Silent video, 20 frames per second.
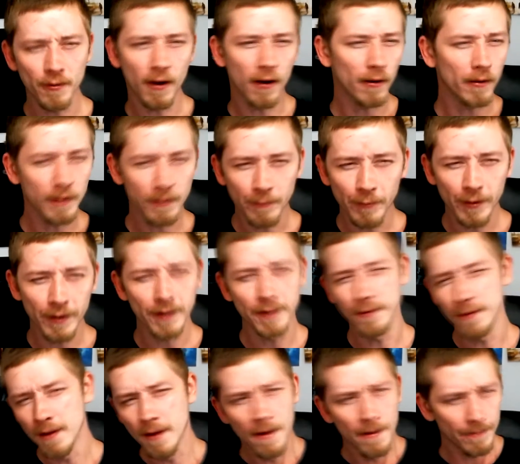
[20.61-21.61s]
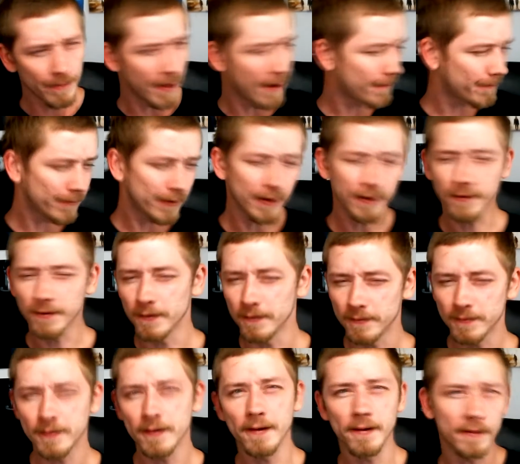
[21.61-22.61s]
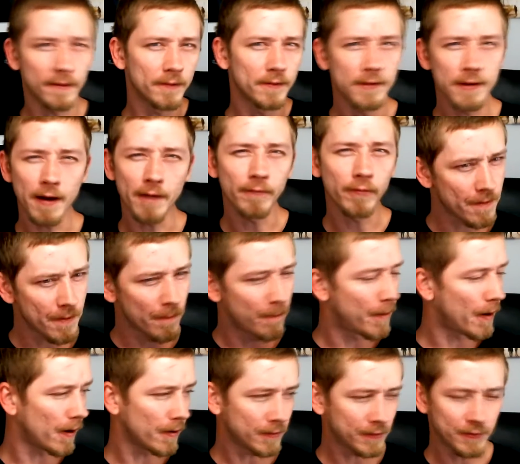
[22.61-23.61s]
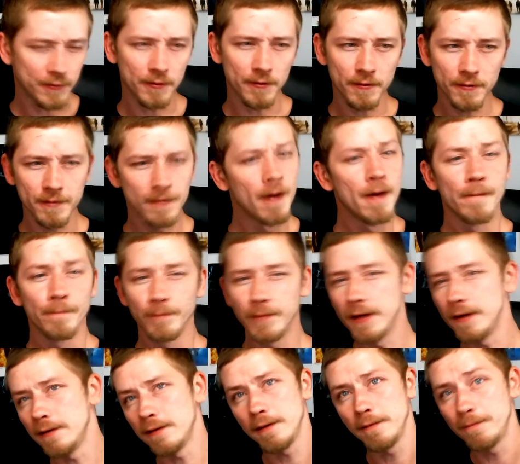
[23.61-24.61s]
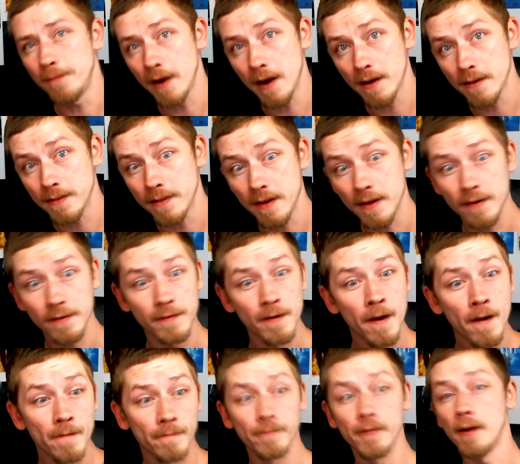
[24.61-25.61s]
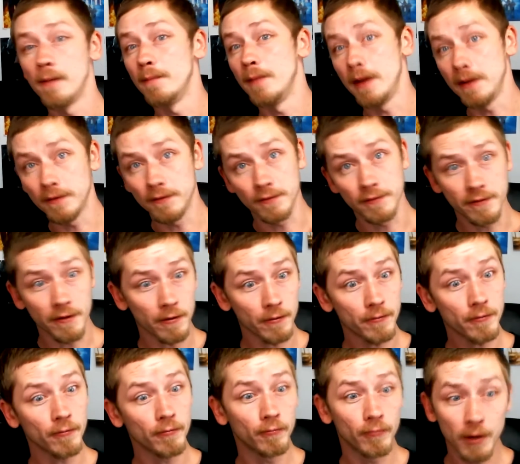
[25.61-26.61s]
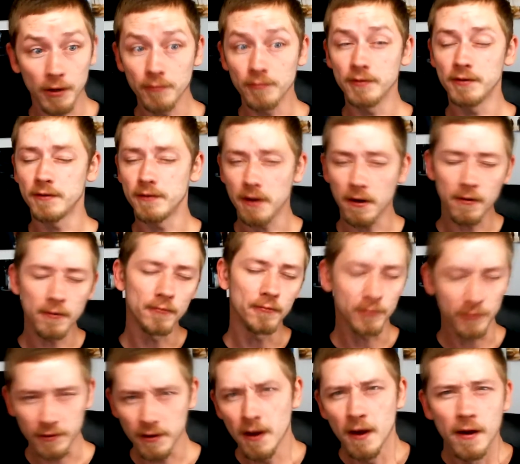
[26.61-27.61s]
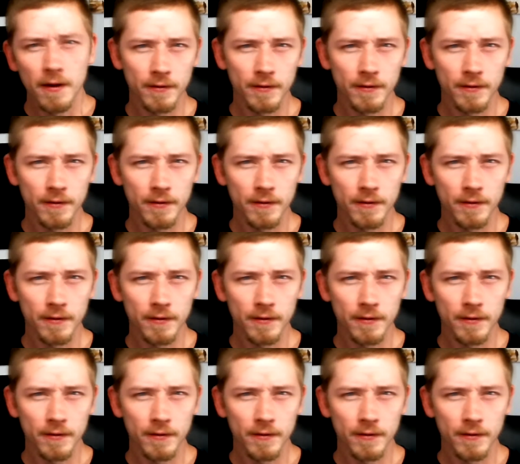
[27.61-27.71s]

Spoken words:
Hollywood, Netflix has taken several departures, Disneyfied this from its darker roots, tones,